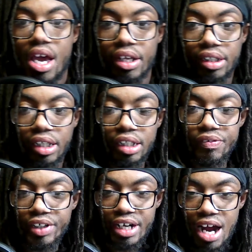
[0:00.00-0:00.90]
Leave
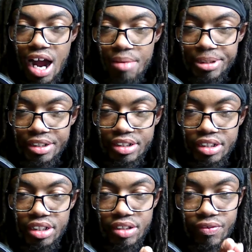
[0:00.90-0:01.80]
a comment
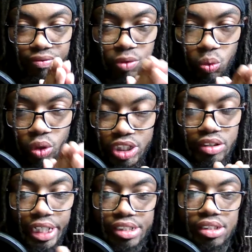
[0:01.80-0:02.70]
for what
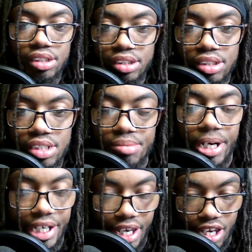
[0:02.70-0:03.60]
you'd like to see in
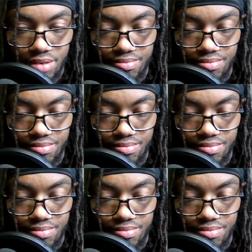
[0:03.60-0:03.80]
my game,